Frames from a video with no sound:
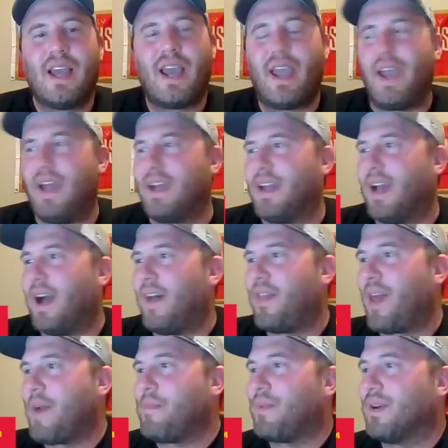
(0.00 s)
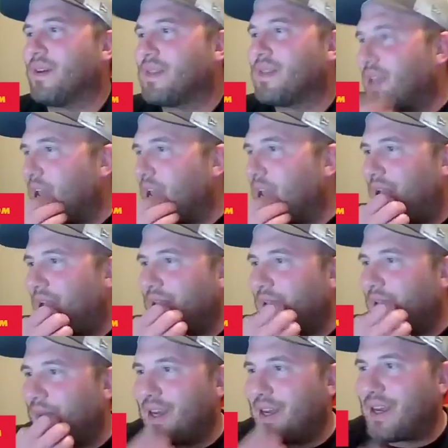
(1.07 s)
And that Bills game, I mean,